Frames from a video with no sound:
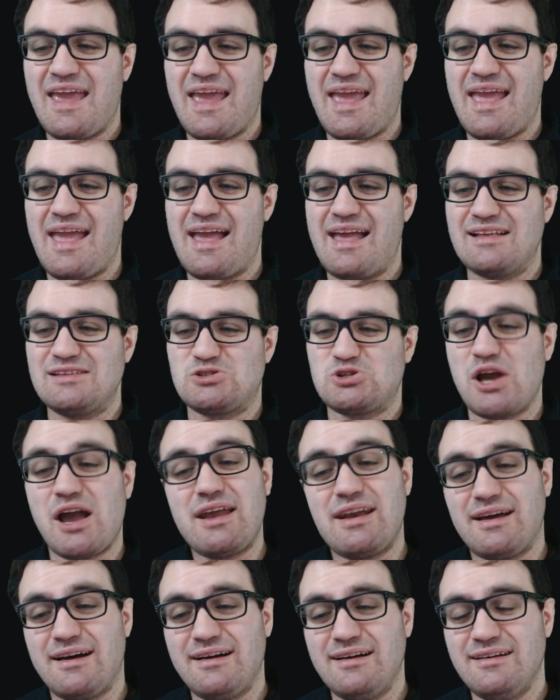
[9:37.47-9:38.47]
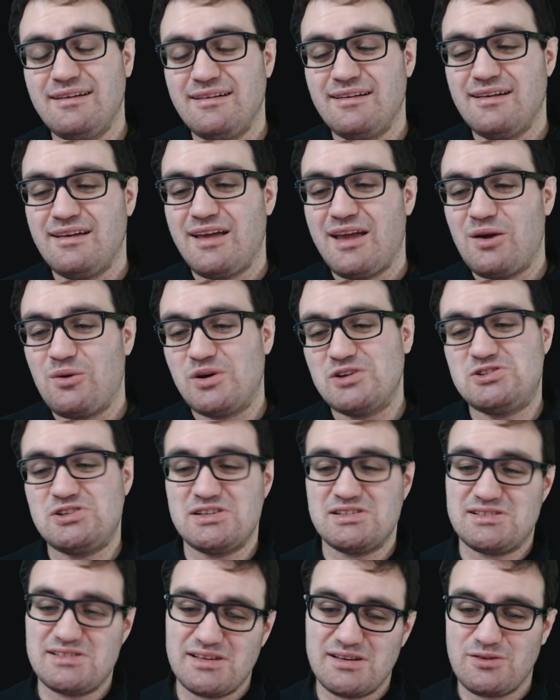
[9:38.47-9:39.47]
And China, which
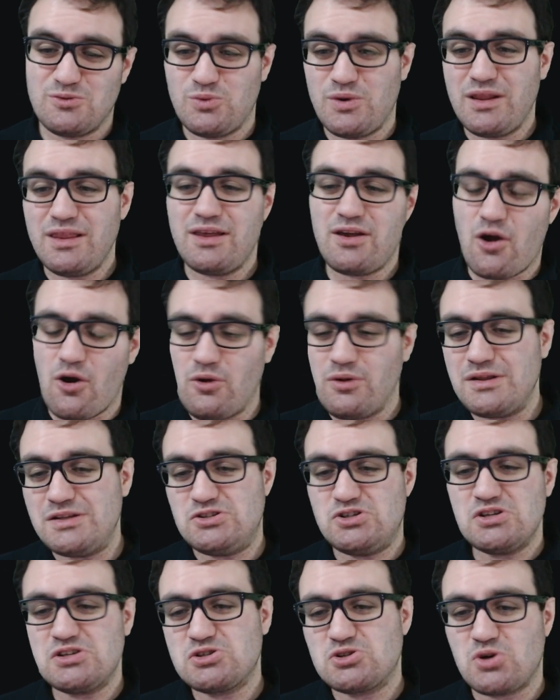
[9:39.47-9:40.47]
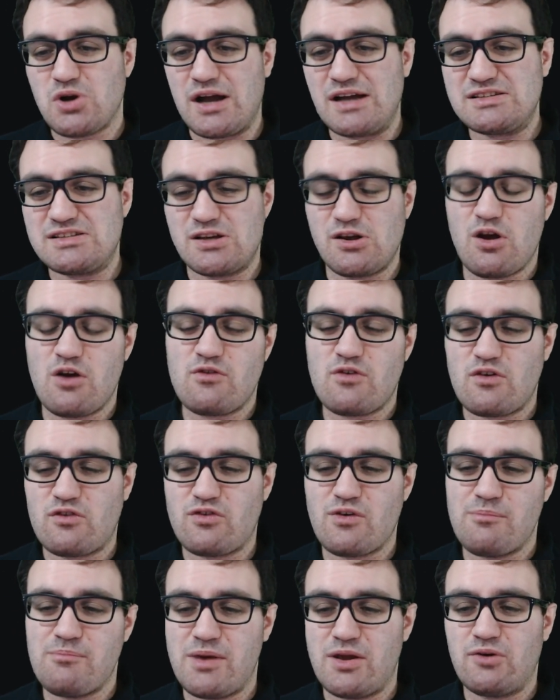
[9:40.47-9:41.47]
is really only just crossing over
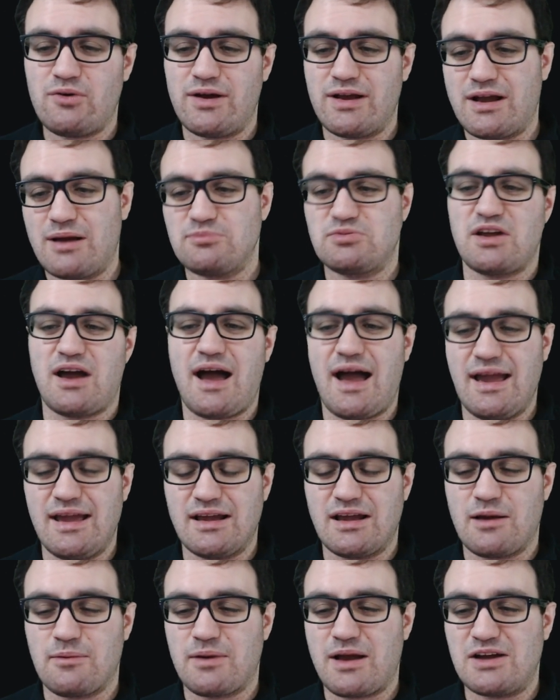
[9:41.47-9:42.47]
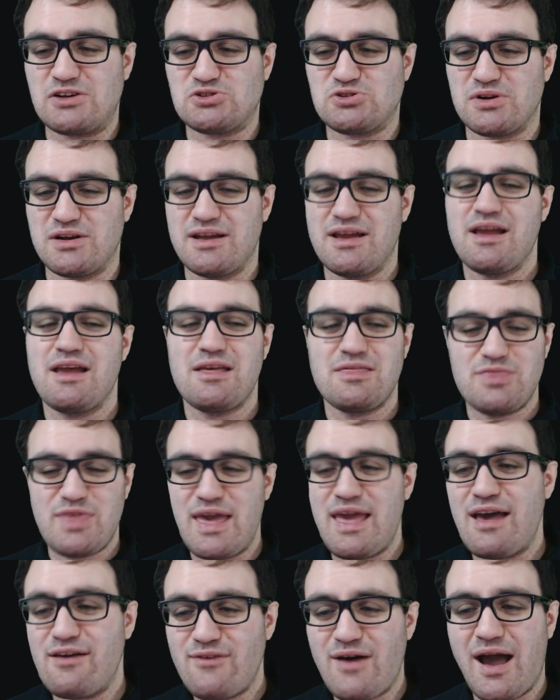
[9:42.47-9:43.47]
from middle income to high income country,
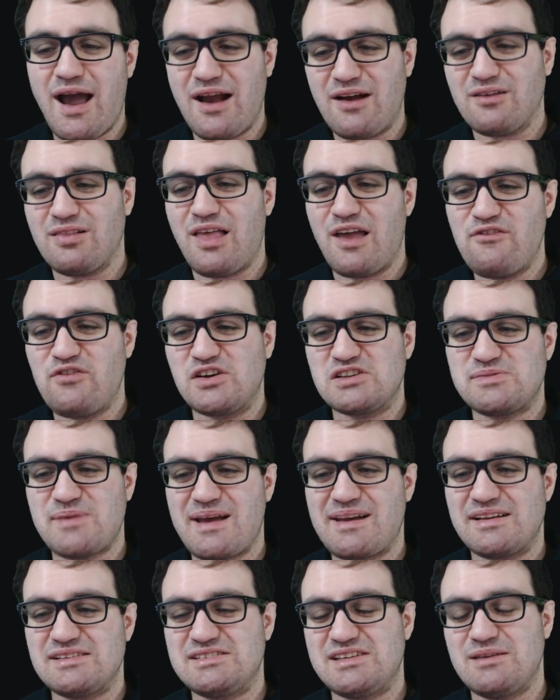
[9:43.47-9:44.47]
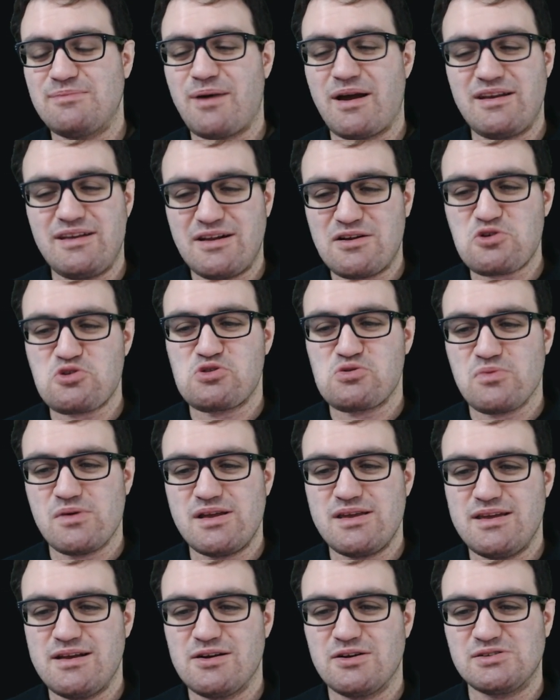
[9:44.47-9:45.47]
they have a higher life expectancy by near 3
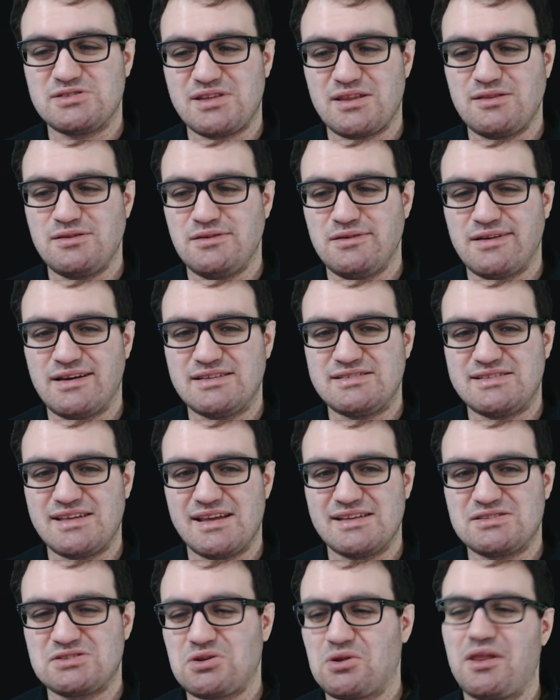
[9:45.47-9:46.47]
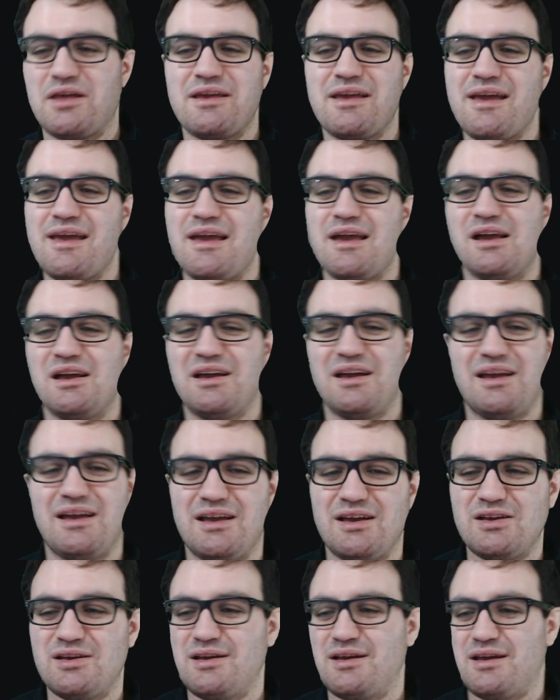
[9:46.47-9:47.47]
years than the United States. So like
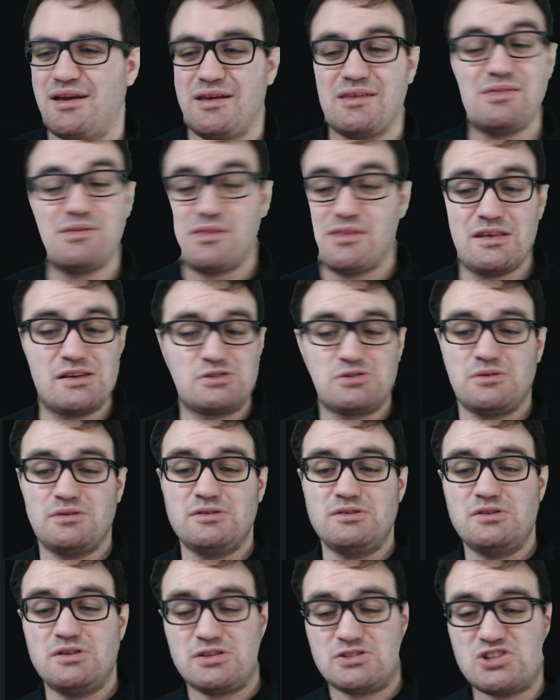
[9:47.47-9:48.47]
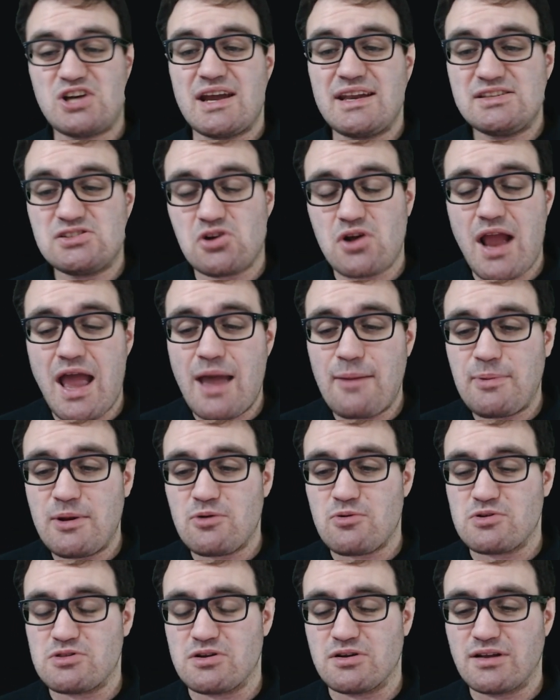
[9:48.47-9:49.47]
the Chinese are
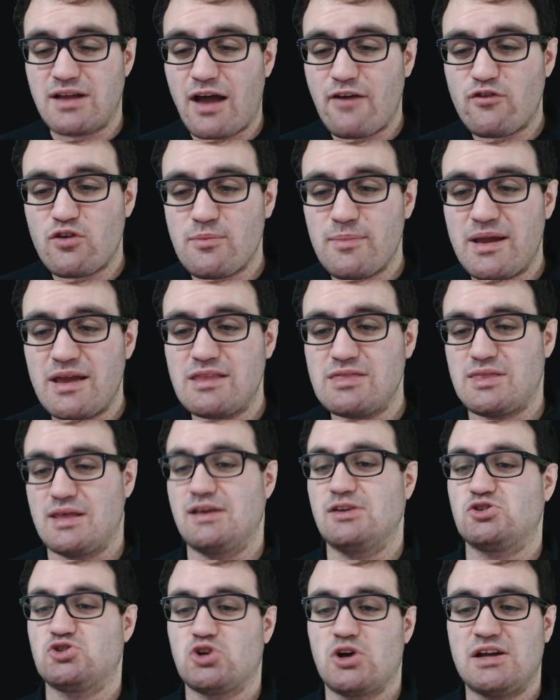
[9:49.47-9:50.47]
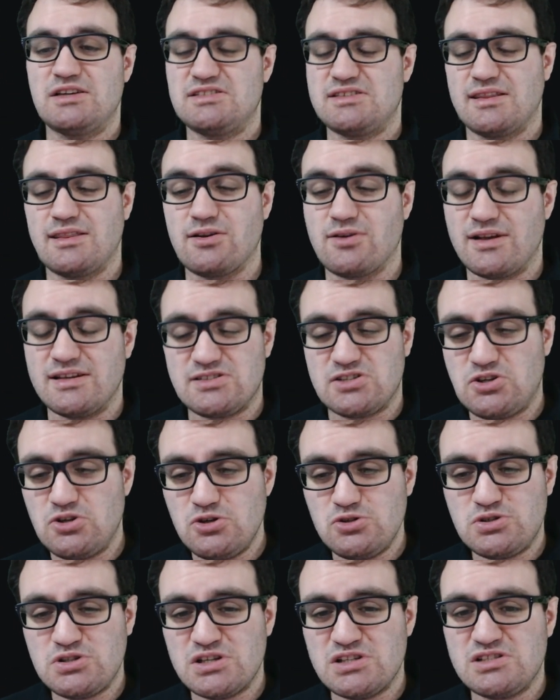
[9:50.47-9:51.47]
happier with their government. They trust in their
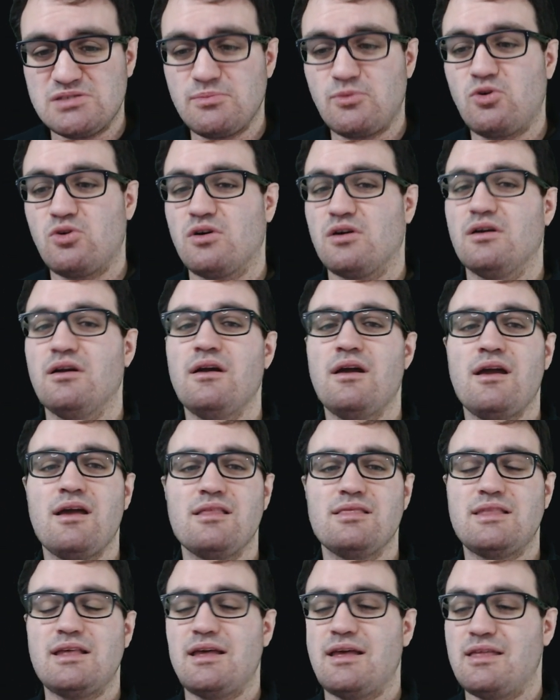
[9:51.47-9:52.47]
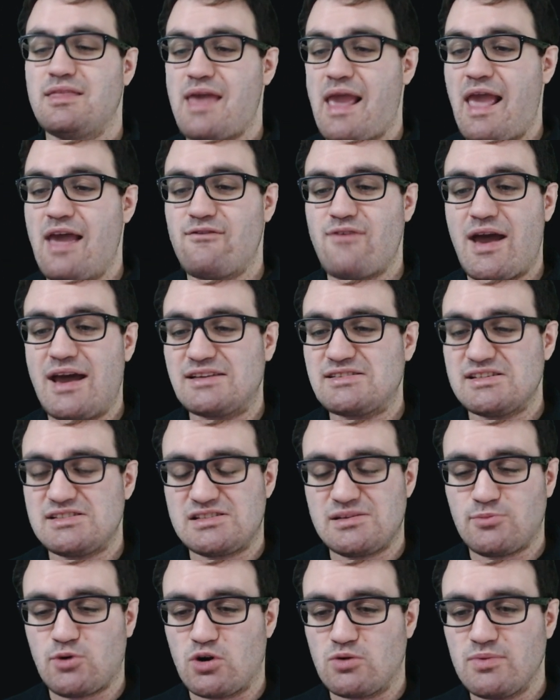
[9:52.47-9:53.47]
institutions more. They have access
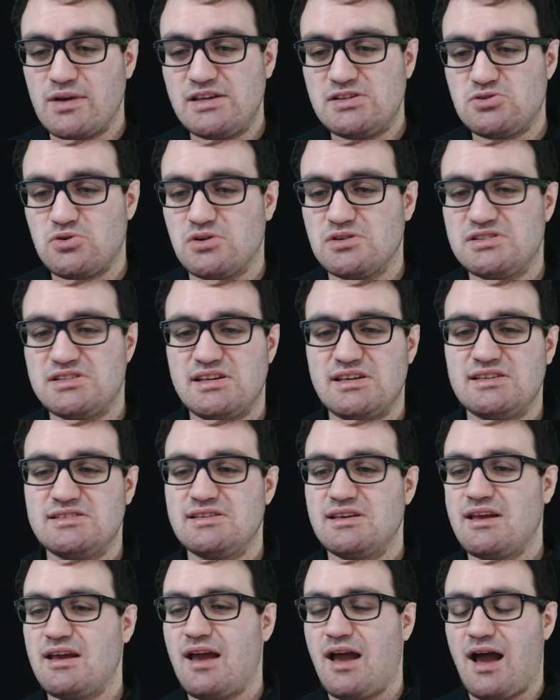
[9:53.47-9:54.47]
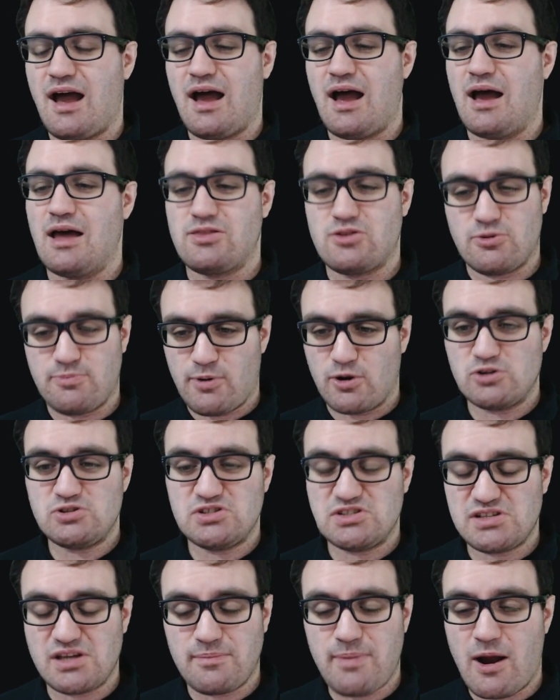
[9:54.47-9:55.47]
to more resources. Their
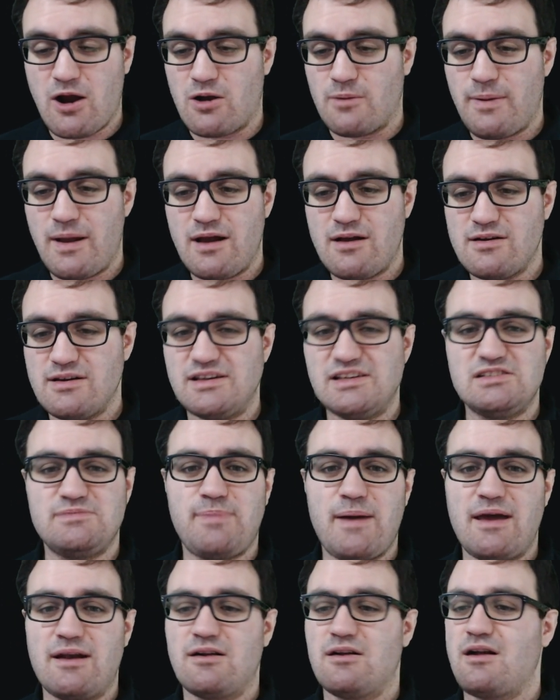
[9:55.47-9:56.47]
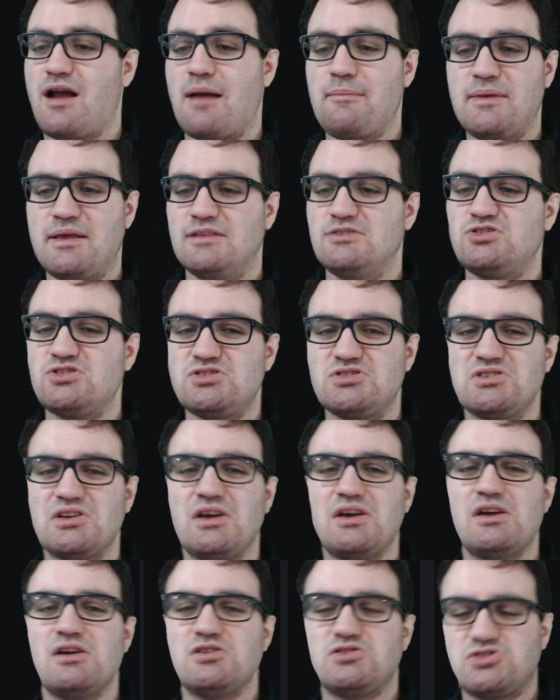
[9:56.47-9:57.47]
purchasing power parity is better. I mean, just
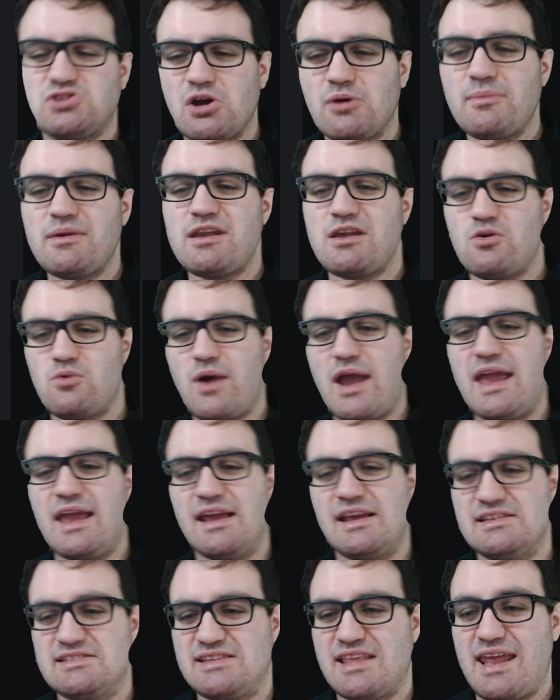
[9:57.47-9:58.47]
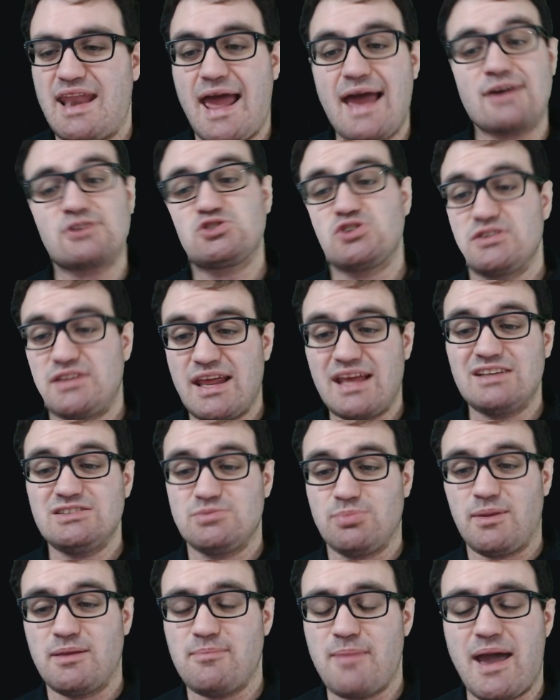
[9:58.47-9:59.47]
so many ways that actually
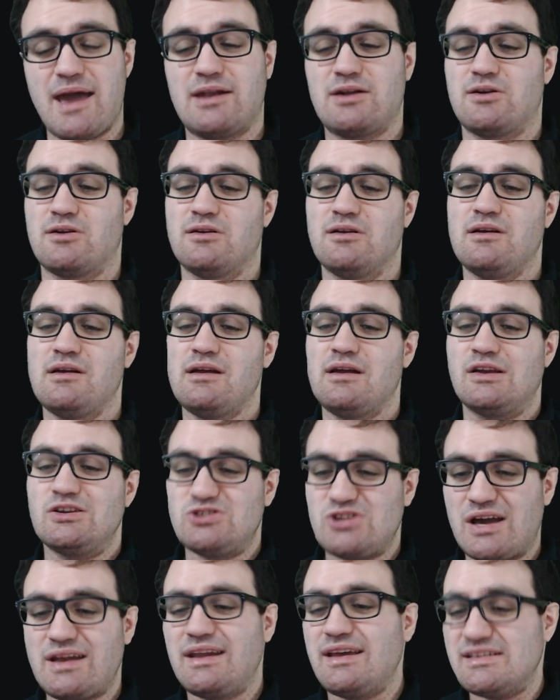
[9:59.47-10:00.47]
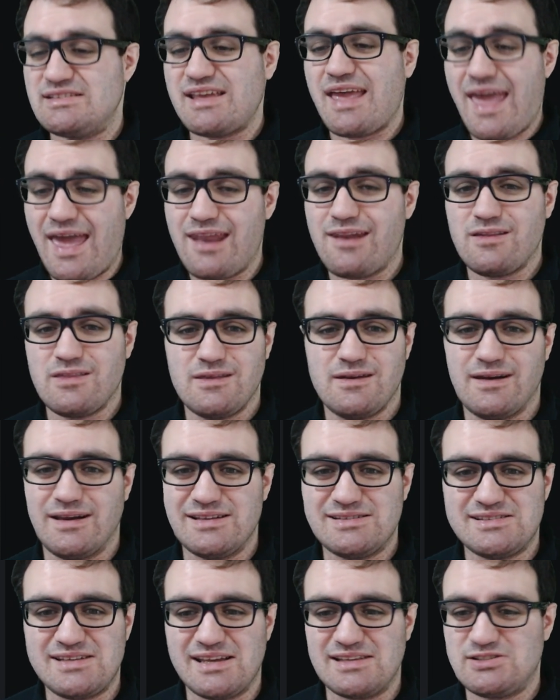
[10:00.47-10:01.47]
tangibly matter, China is ahead of the
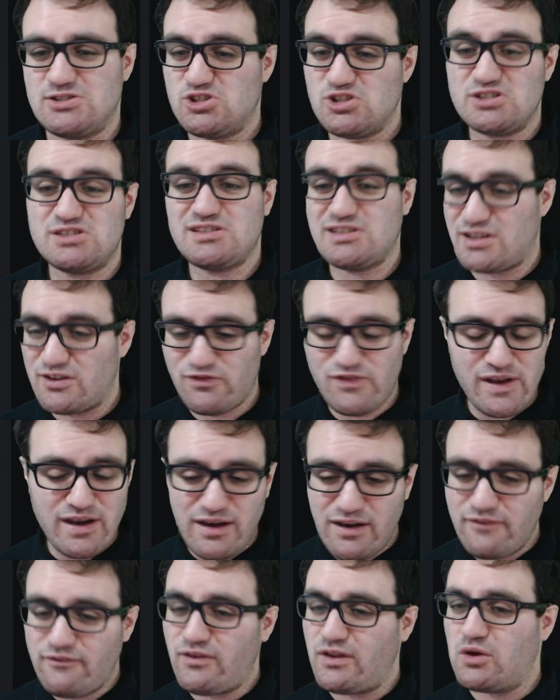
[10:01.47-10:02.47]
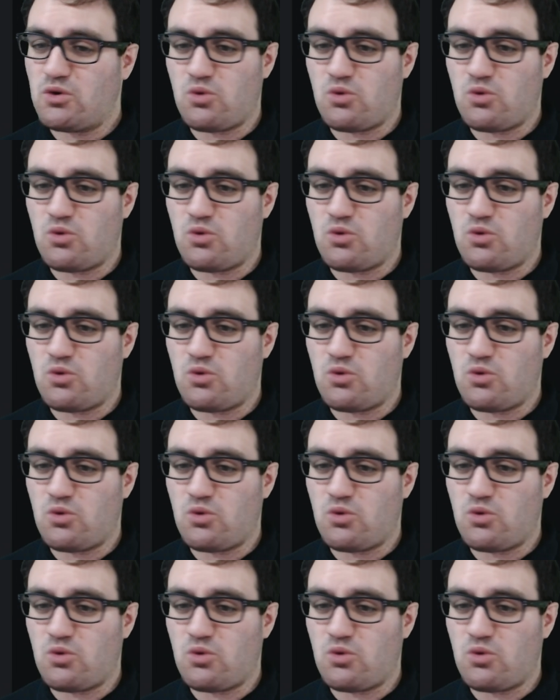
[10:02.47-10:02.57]
United States. Just definitively,